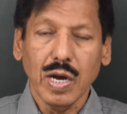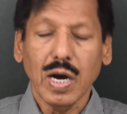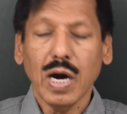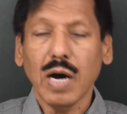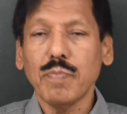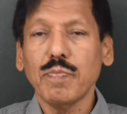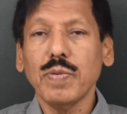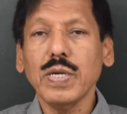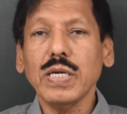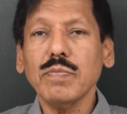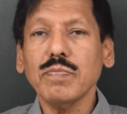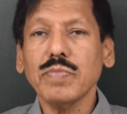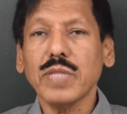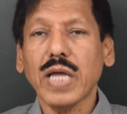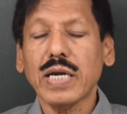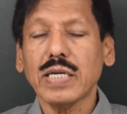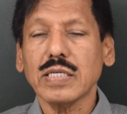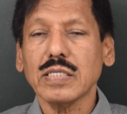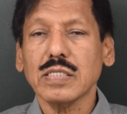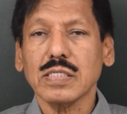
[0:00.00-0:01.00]
A beam
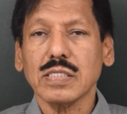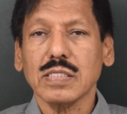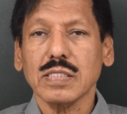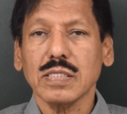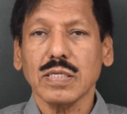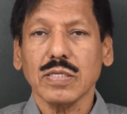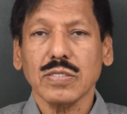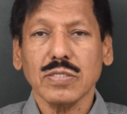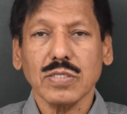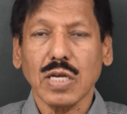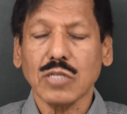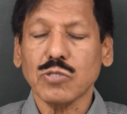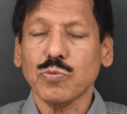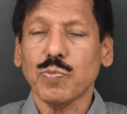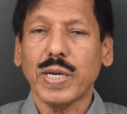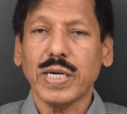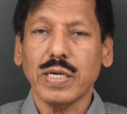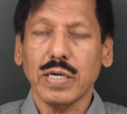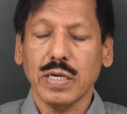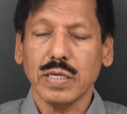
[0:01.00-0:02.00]
that is
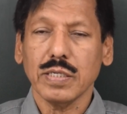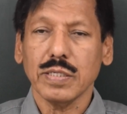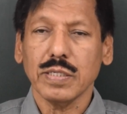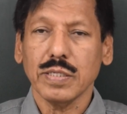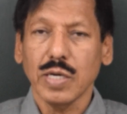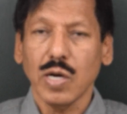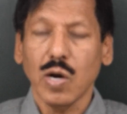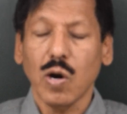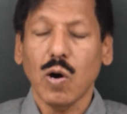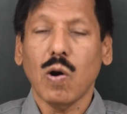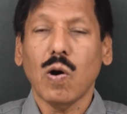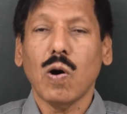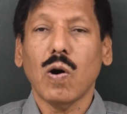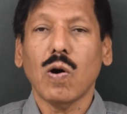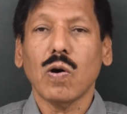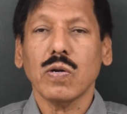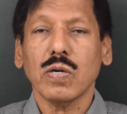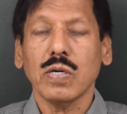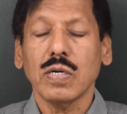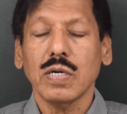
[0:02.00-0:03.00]
suspended
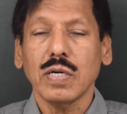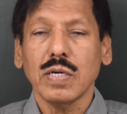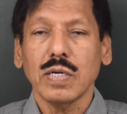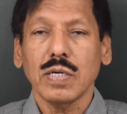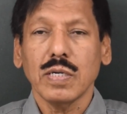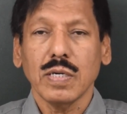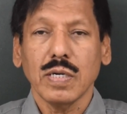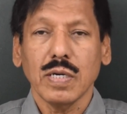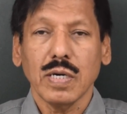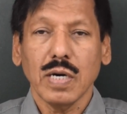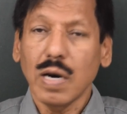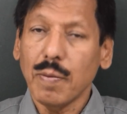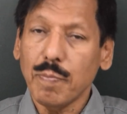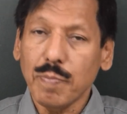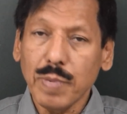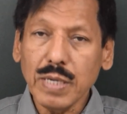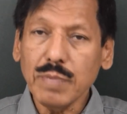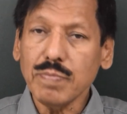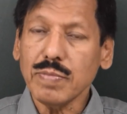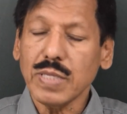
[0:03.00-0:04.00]
or a
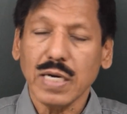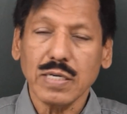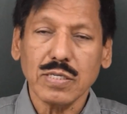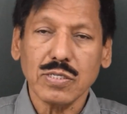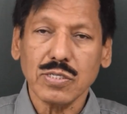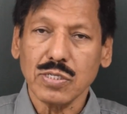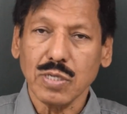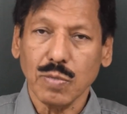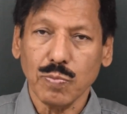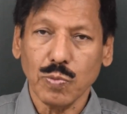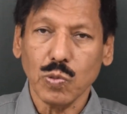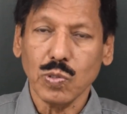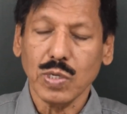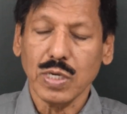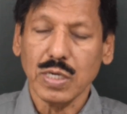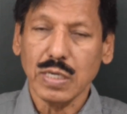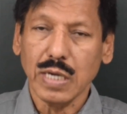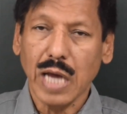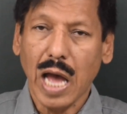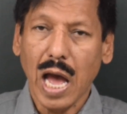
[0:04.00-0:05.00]
beam that is
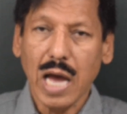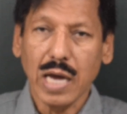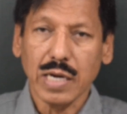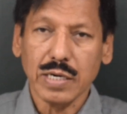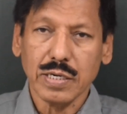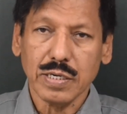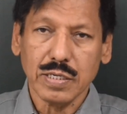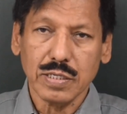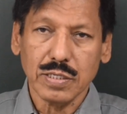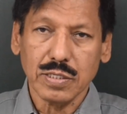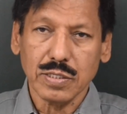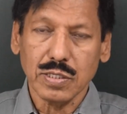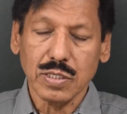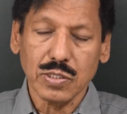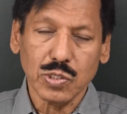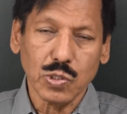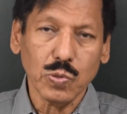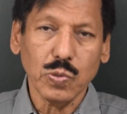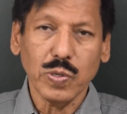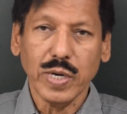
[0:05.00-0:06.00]
supported at the
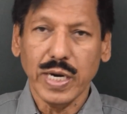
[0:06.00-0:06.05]
two